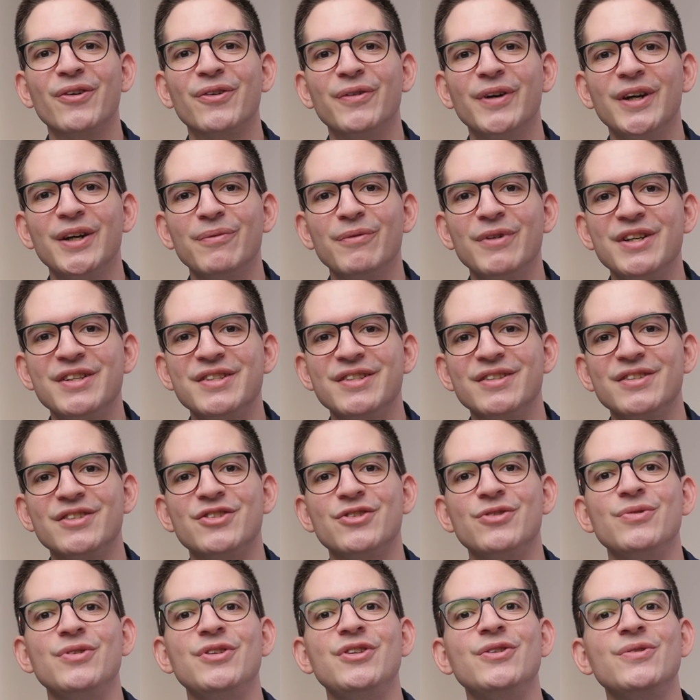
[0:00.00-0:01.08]
great reason
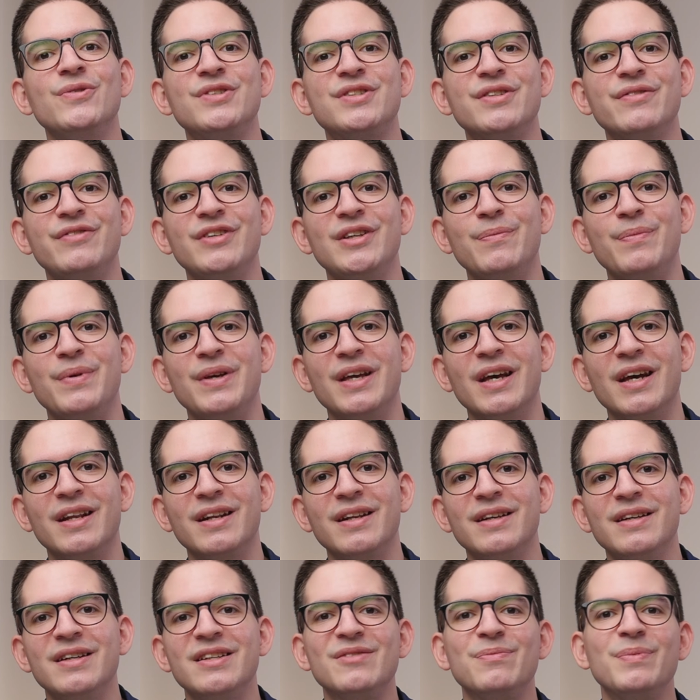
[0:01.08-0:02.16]
to use a
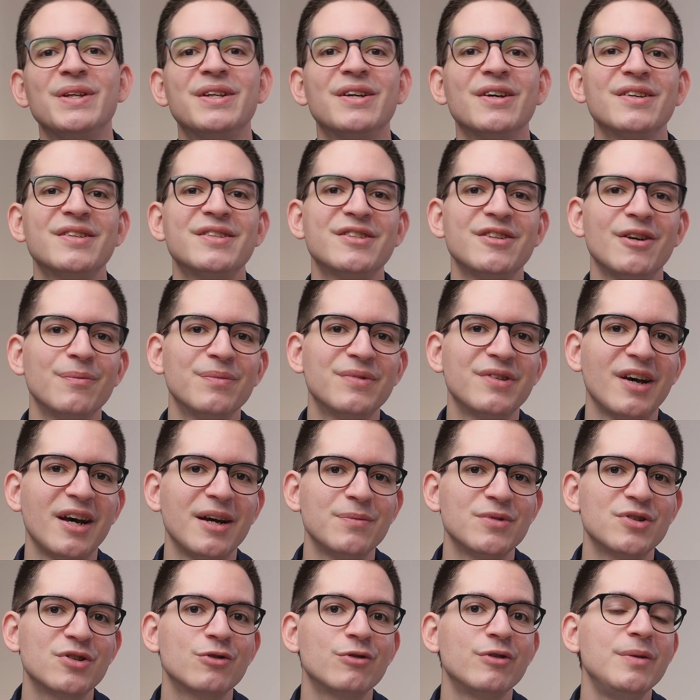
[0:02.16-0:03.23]
VPN is because
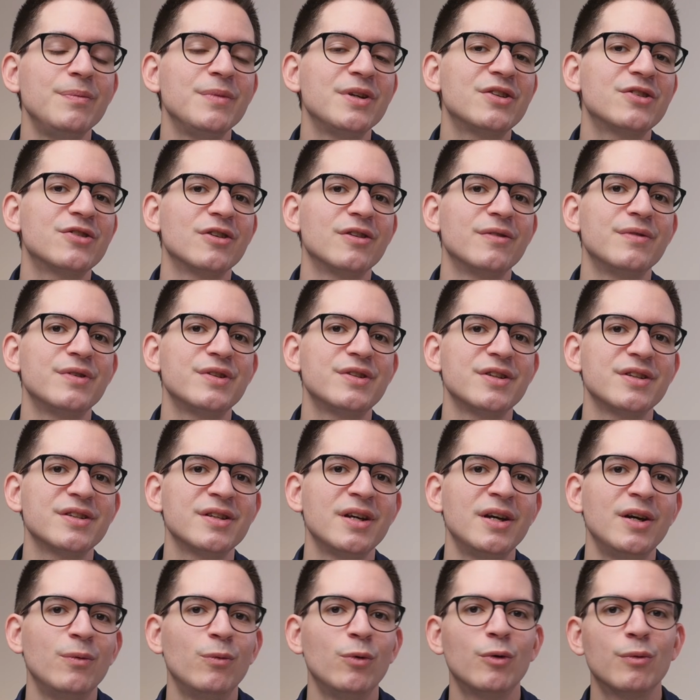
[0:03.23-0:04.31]
sometimes streaming
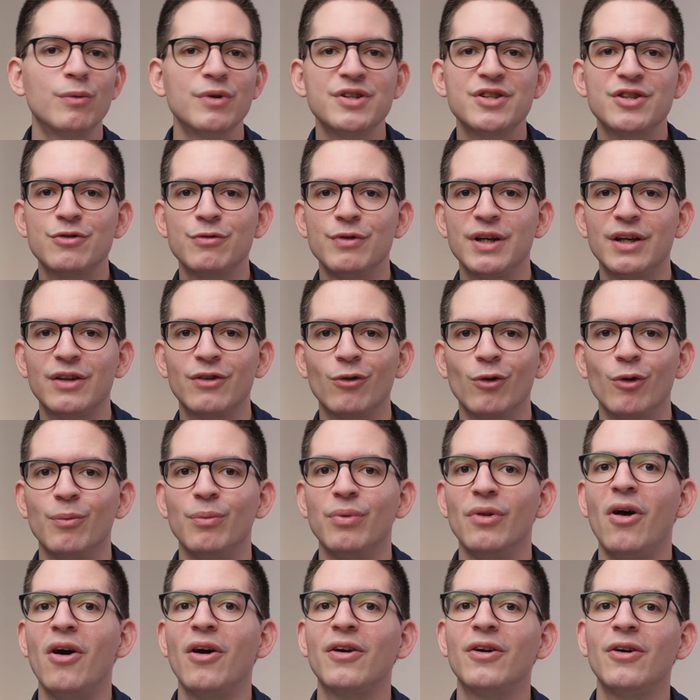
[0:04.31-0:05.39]
services will restrict or
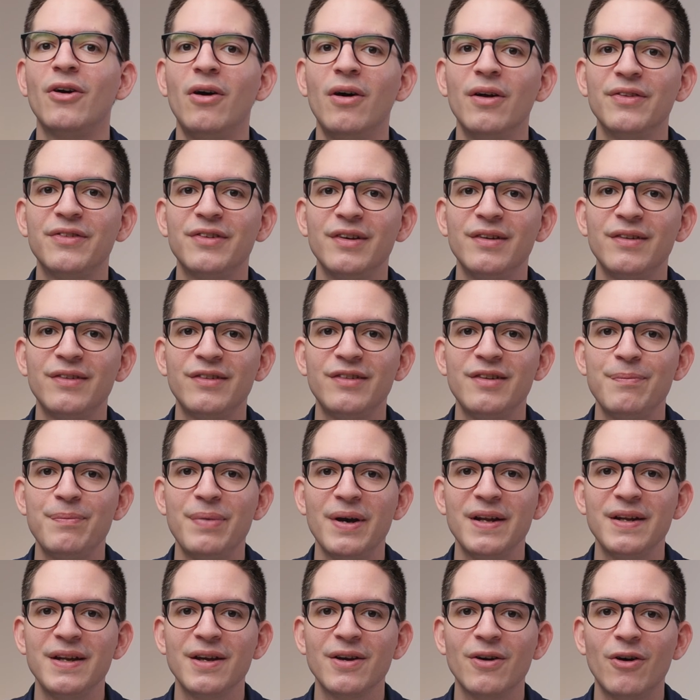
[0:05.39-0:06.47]
block content
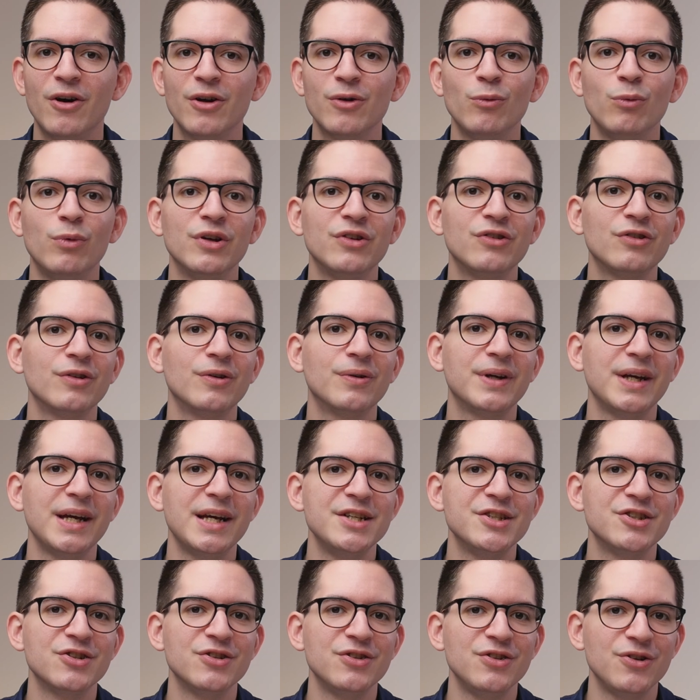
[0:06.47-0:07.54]
depending on which
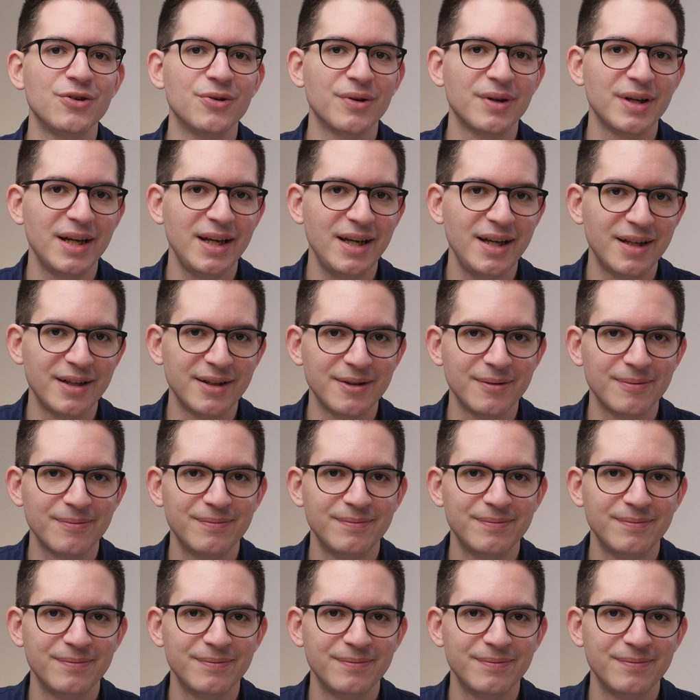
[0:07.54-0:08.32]
location you're in.